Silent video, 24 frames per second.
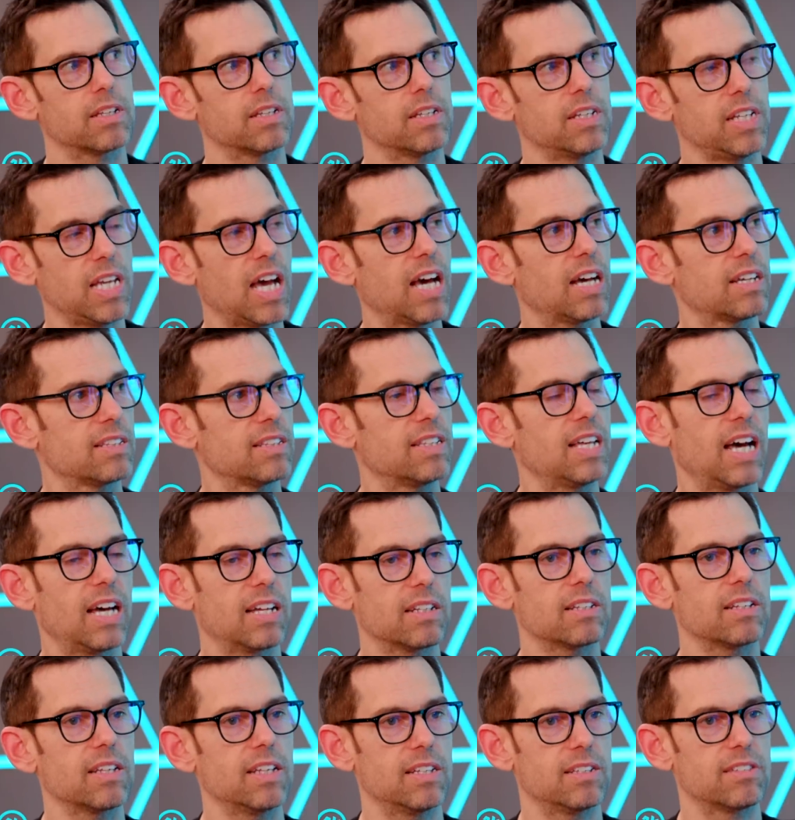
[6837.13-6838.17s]
yeah,
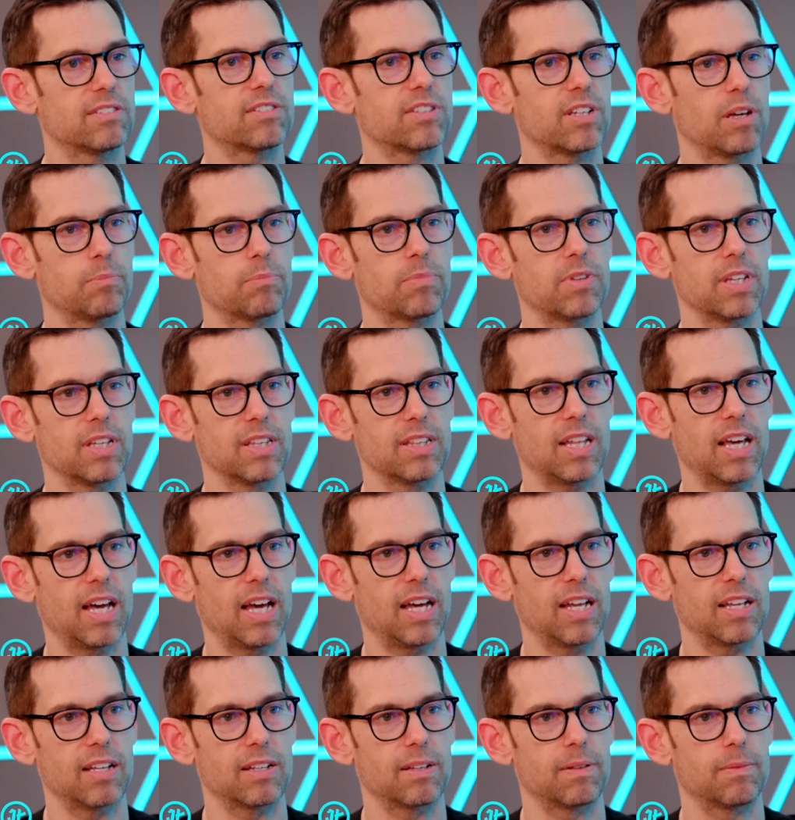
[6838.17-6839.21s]
that is something
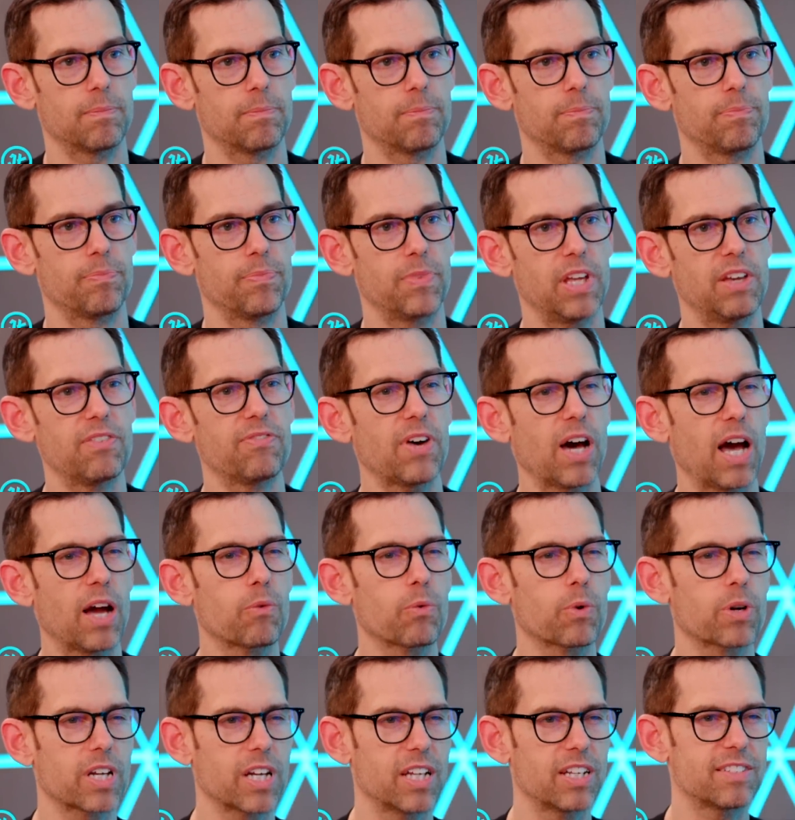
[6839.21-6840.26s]
that if I
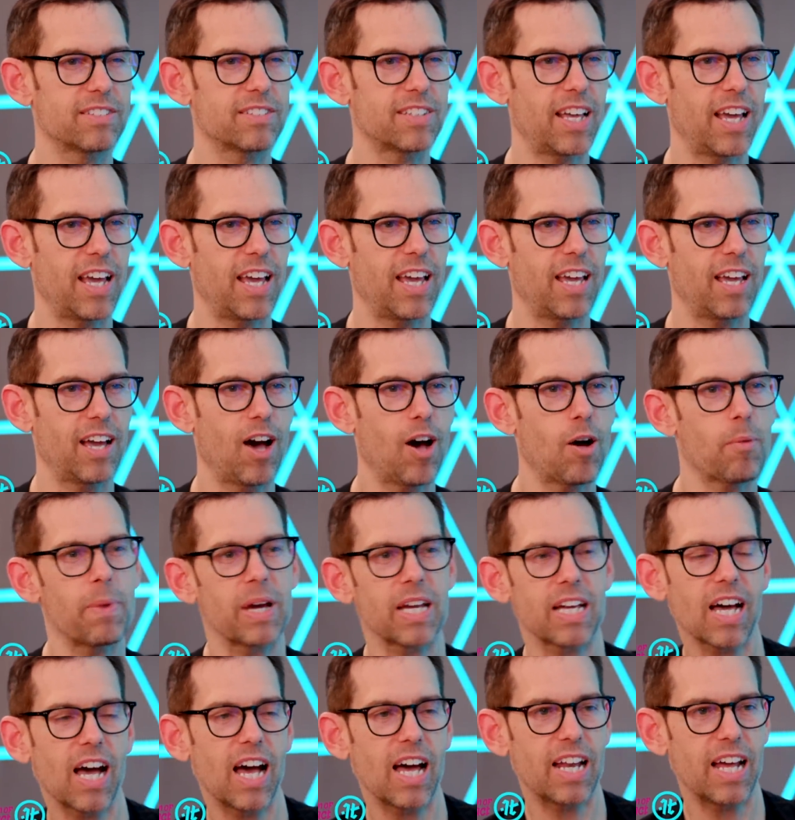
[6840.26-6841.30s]
were going to say, oh
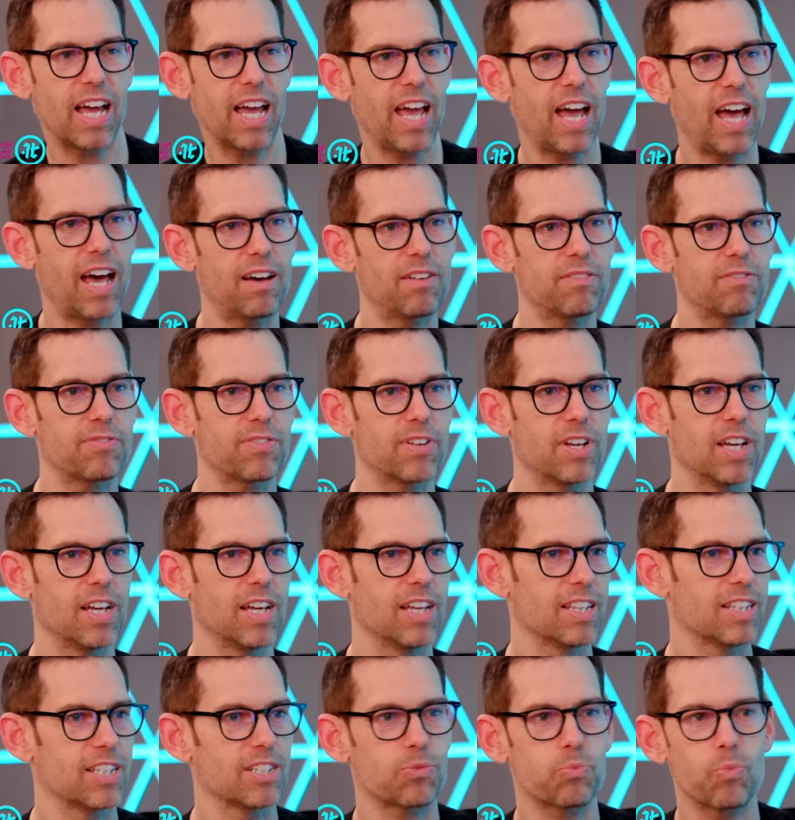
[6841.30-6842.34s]
my God, I have
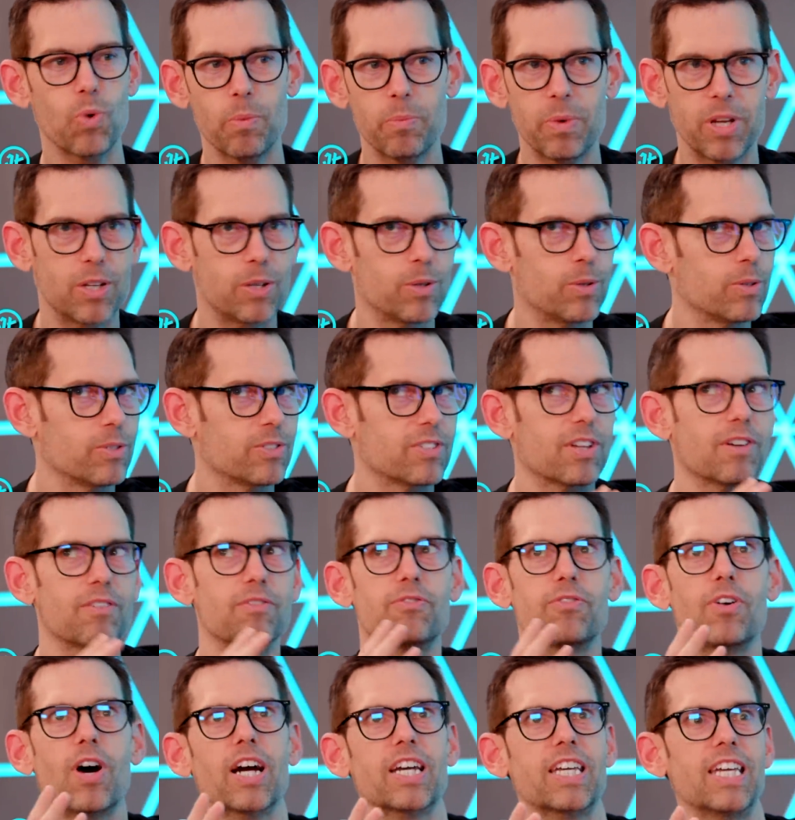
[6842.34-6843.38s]
this woman who's
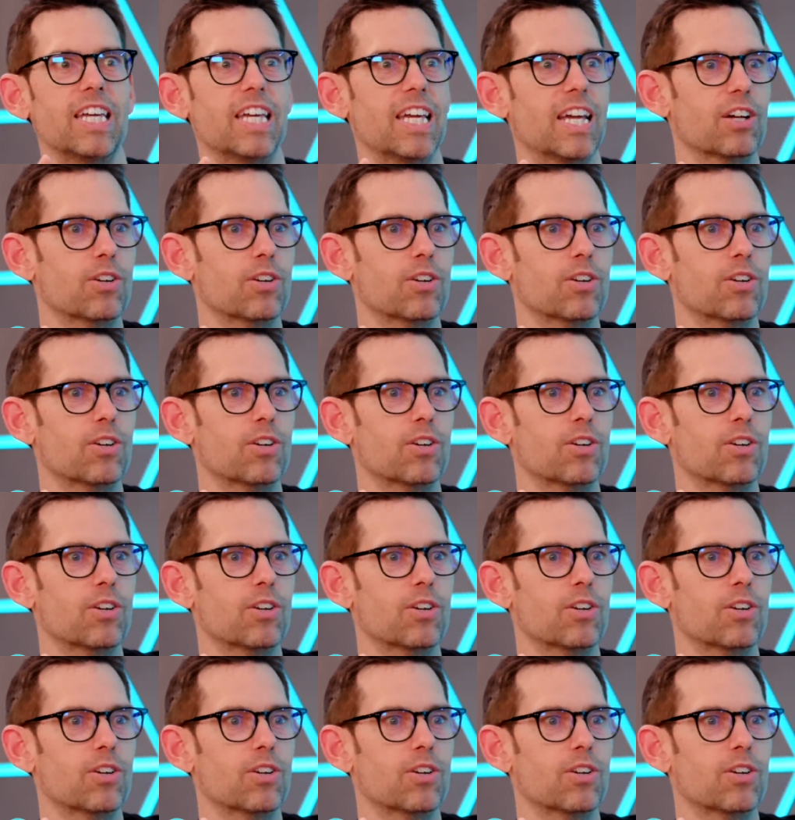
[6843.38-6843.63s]
fucking